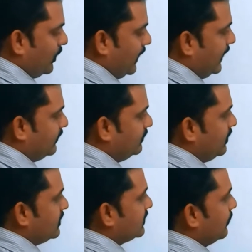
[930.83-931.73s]
n
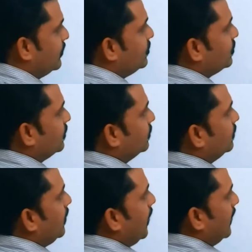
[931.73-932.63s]

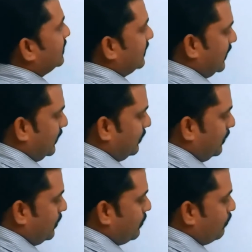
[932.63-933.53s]
summation
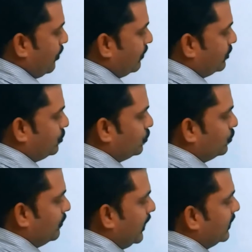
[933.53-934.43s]
xi power
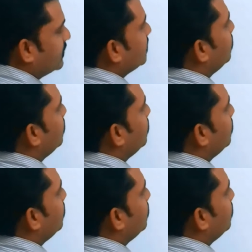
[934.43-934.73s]
2 minus